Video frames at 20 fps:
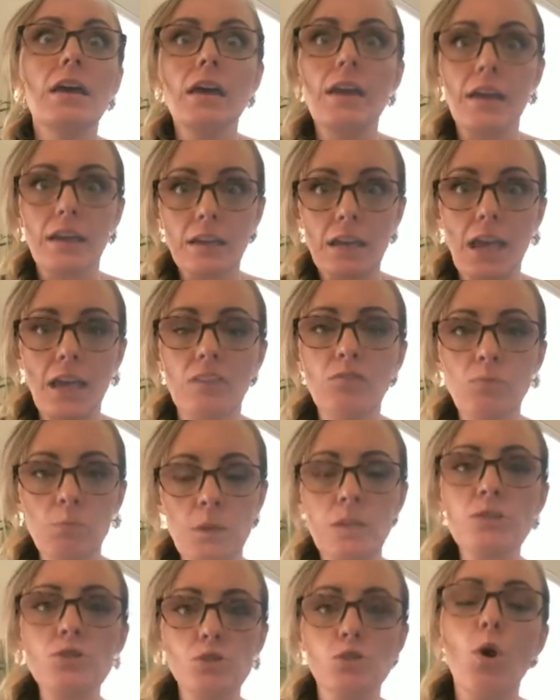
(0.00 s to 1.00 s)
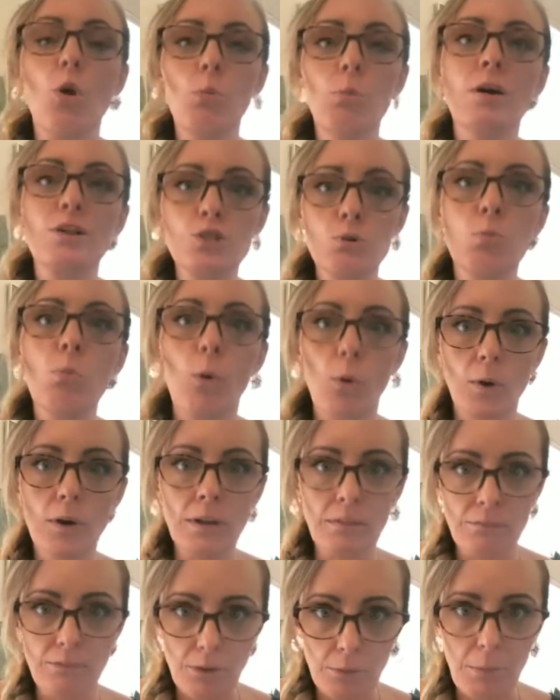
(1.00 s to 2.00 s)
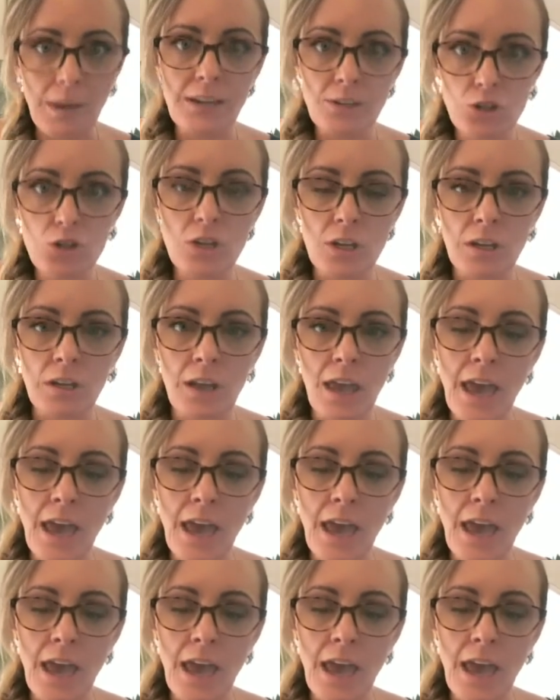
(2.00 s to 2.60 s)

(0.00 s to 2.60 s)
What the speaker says: it gave me so much more information,